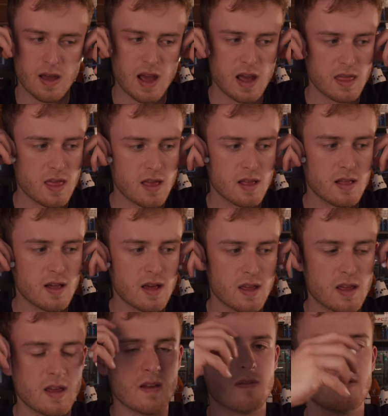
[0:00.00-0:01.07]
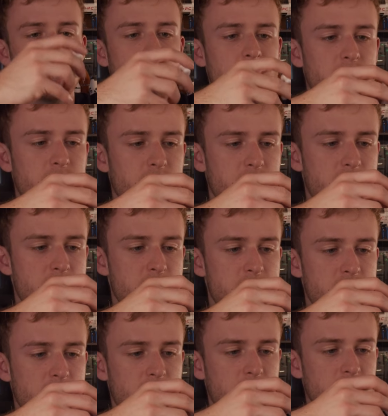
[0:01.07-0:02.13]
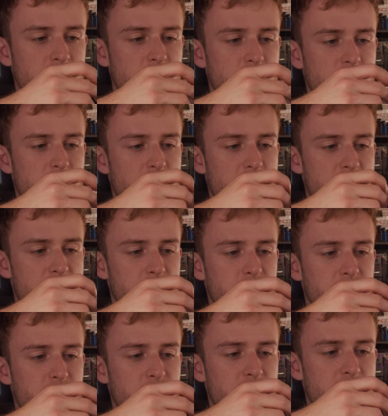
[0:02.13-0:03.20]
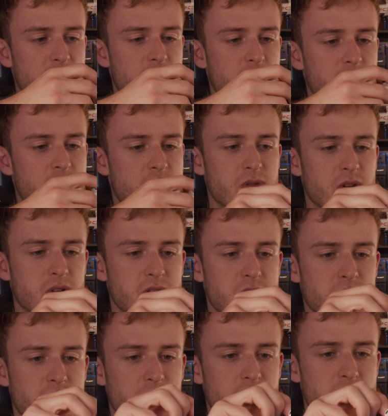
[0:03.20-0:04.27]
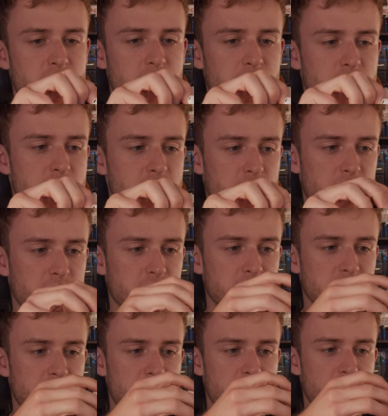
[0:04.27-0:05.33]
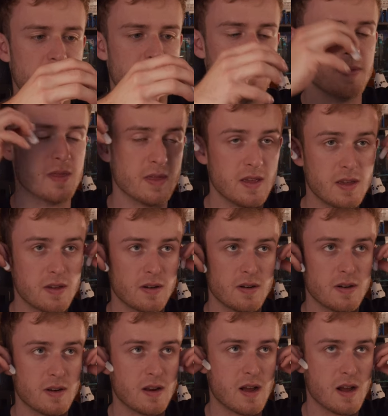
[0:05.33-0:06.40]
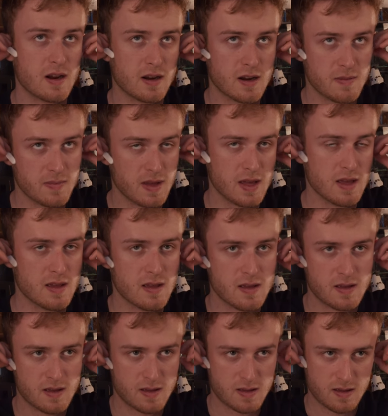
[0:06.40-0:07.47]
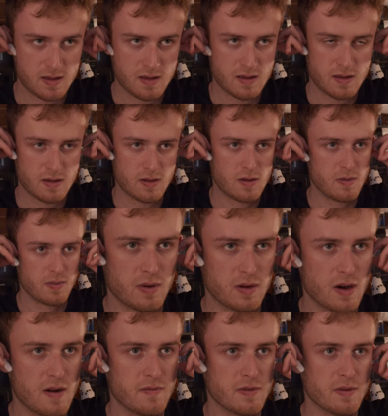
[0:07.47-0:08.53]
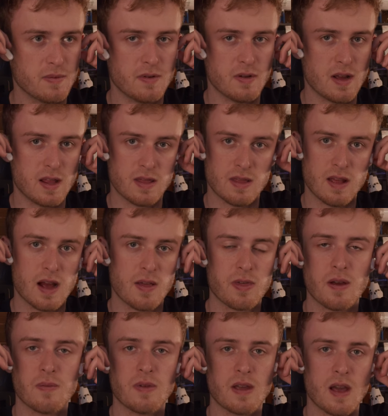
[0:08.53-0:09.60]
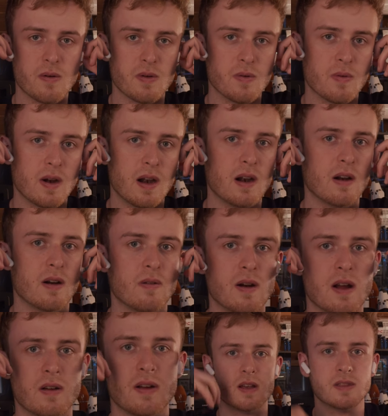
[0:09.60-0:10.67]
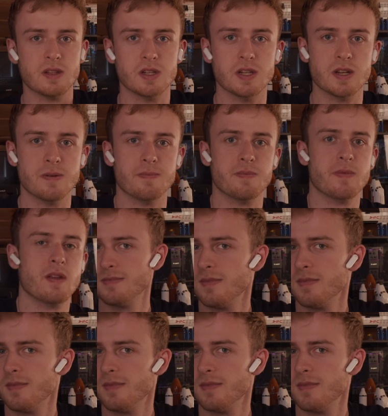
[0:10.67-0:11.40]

I think like if you're gonna, I mean, they're trying to go for the Apple style. There's nothing wrong with going your own style. Um, these are not gonna be super comfortable and not something I would wear around at the gym.